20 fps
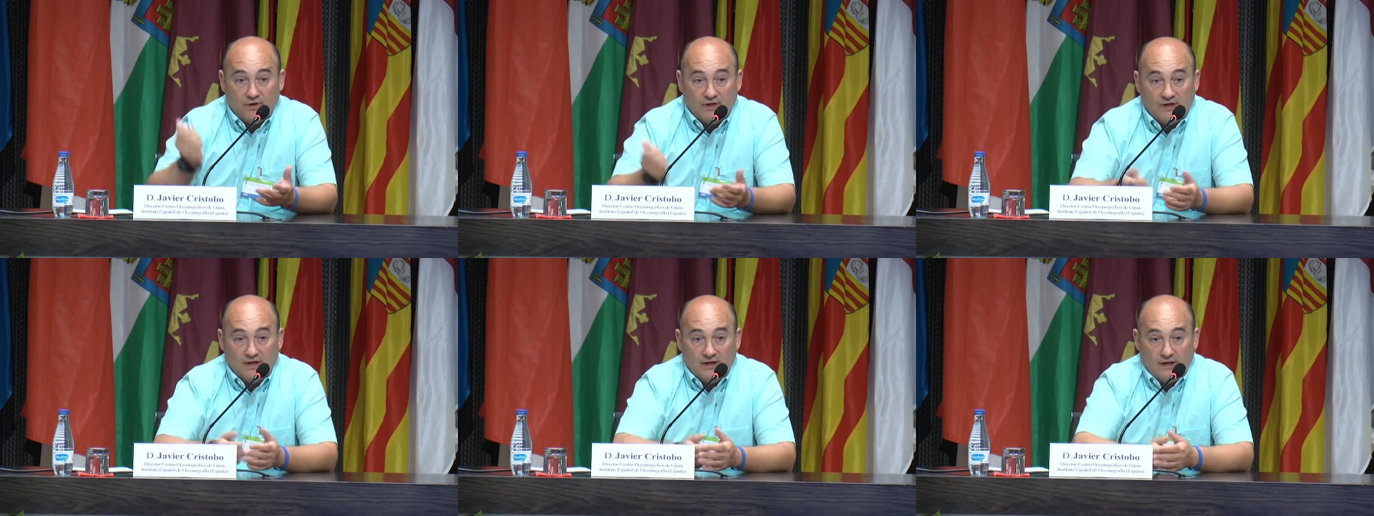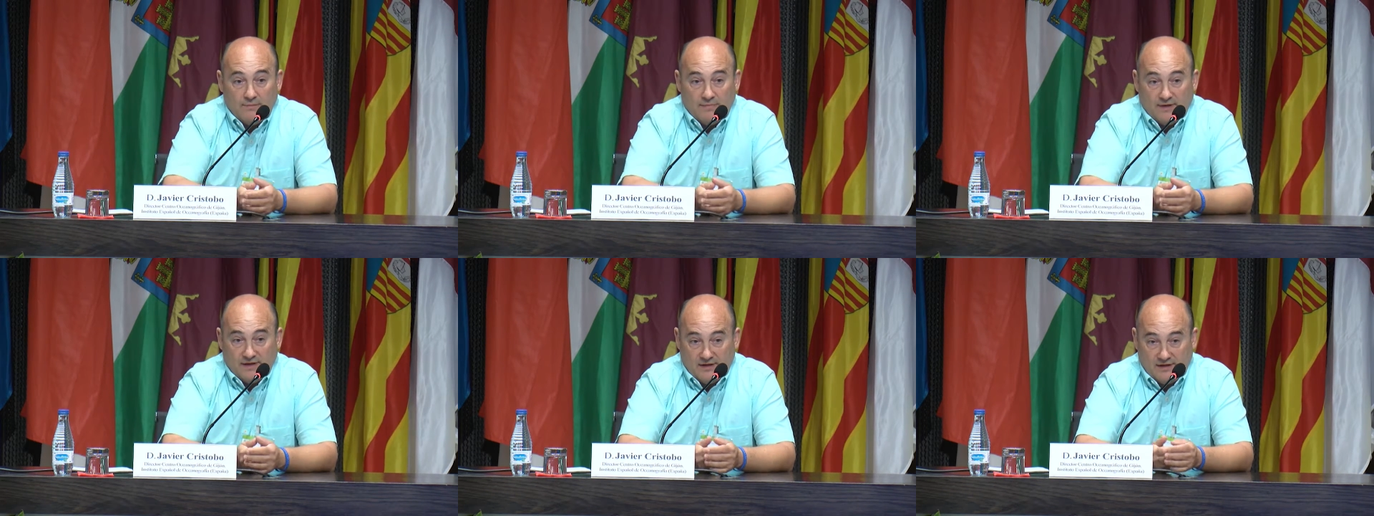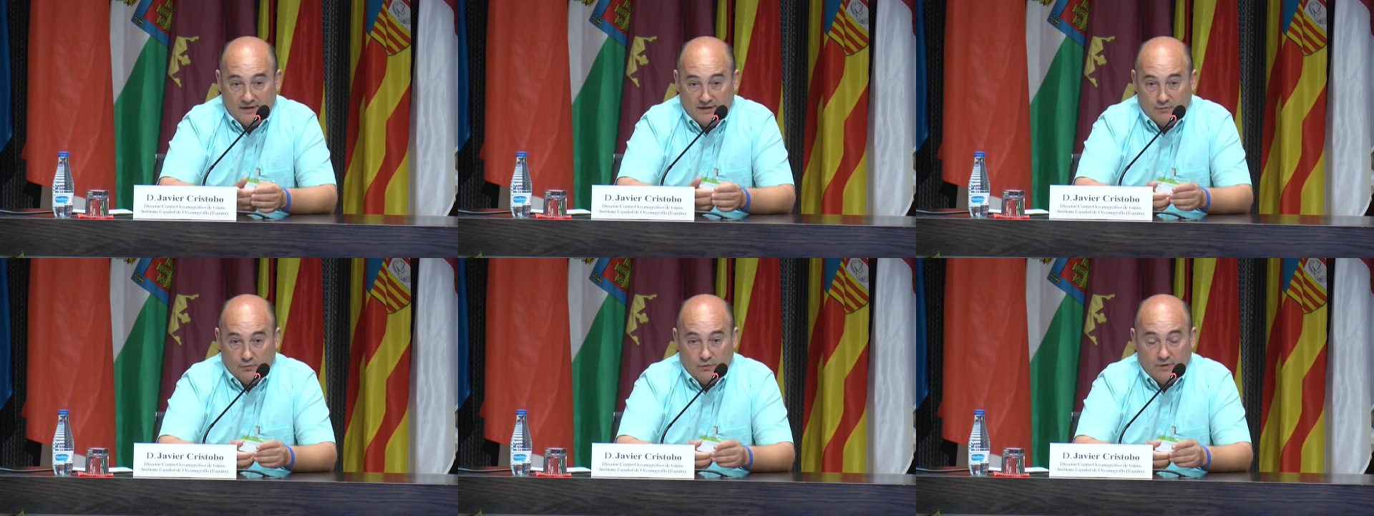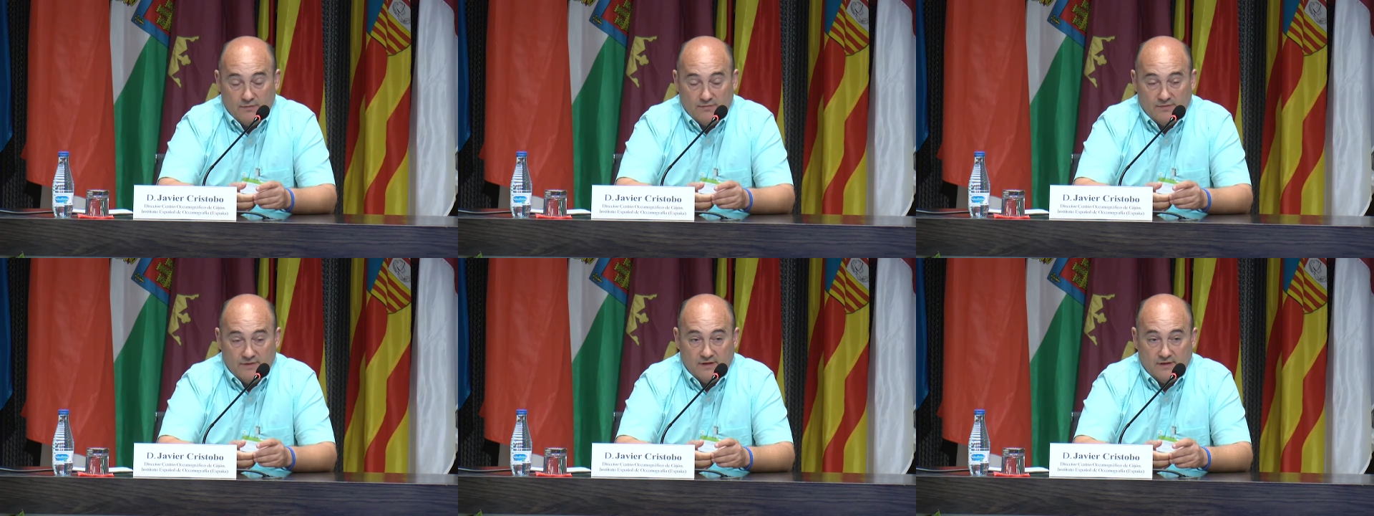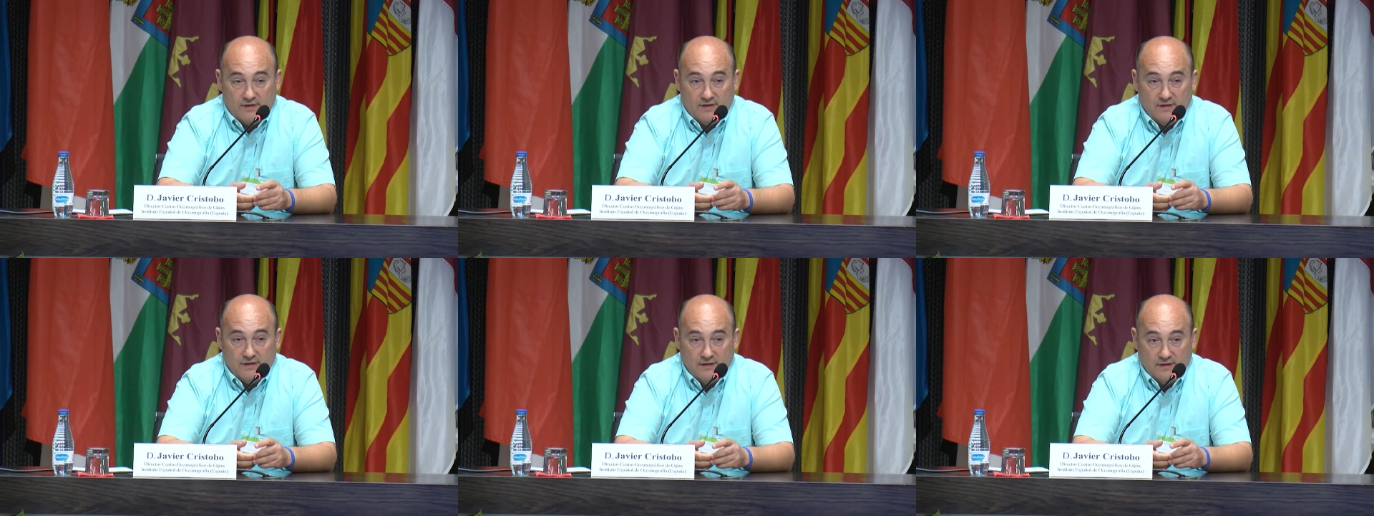on the
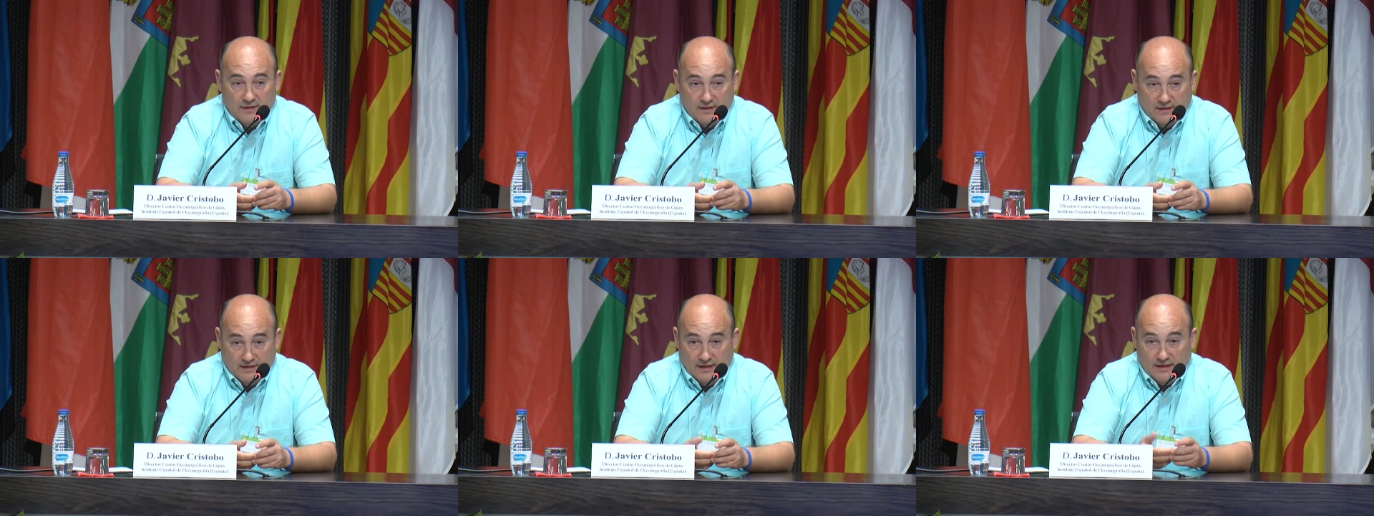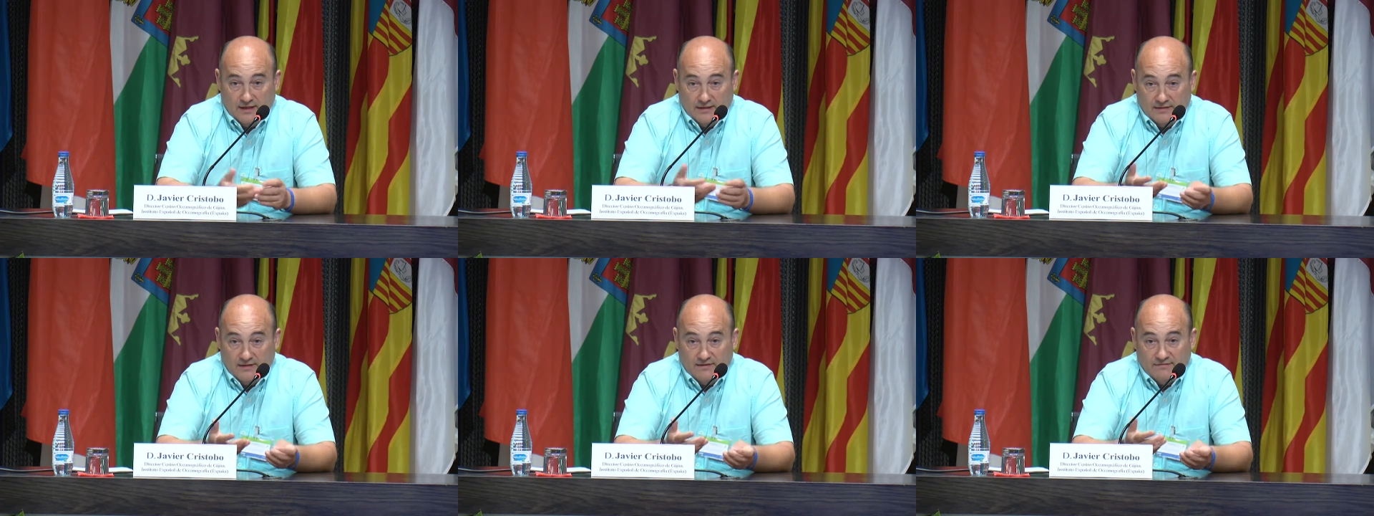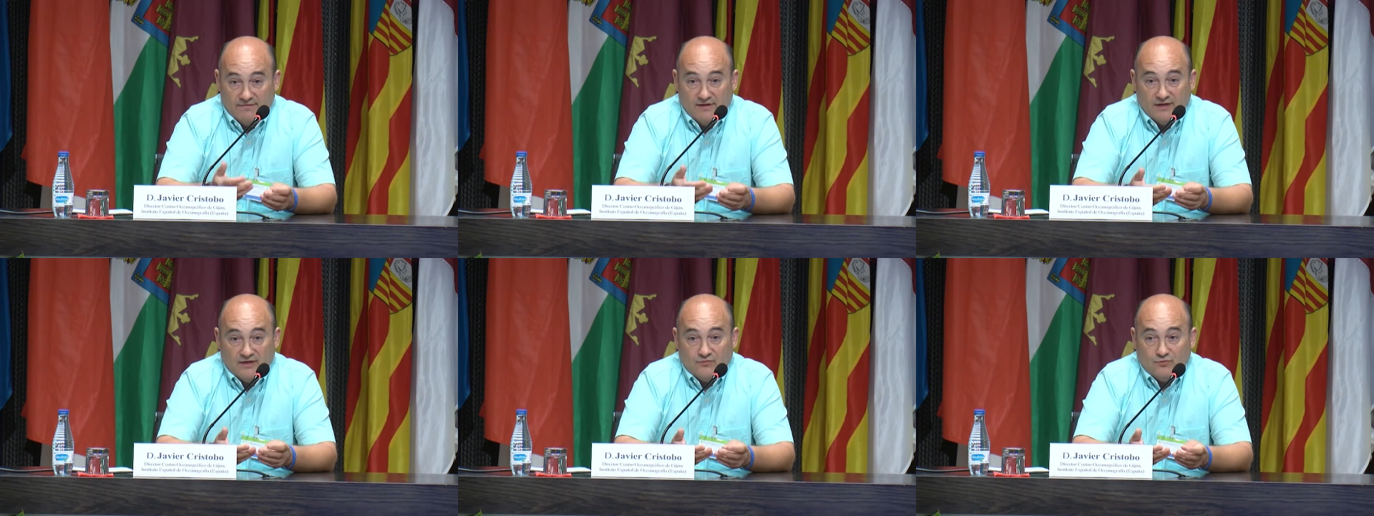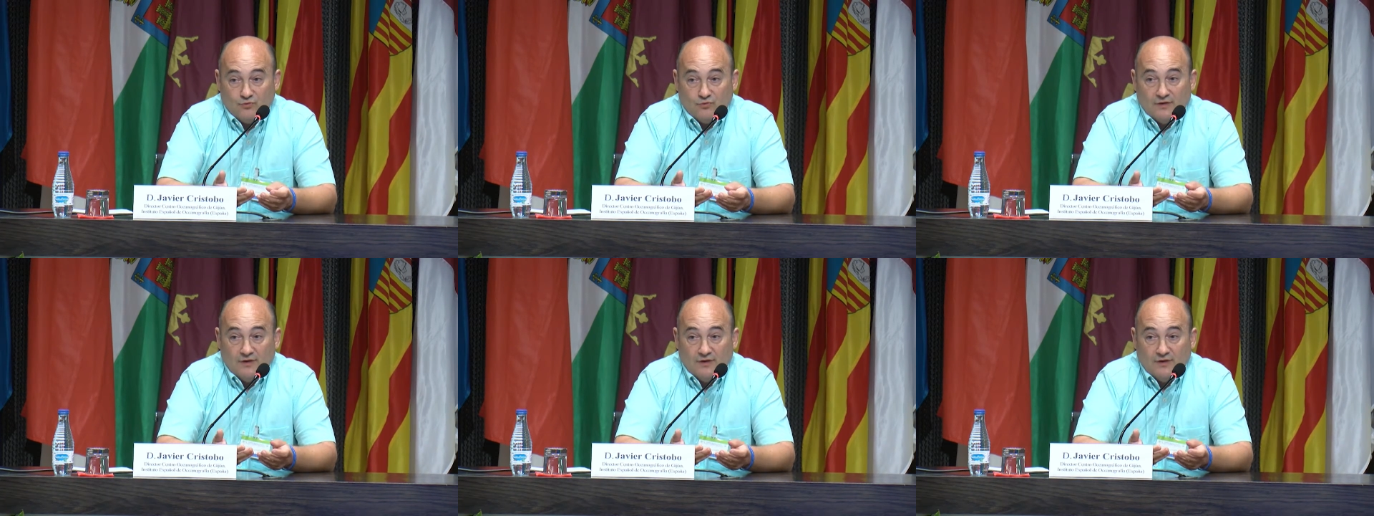marine rubbish.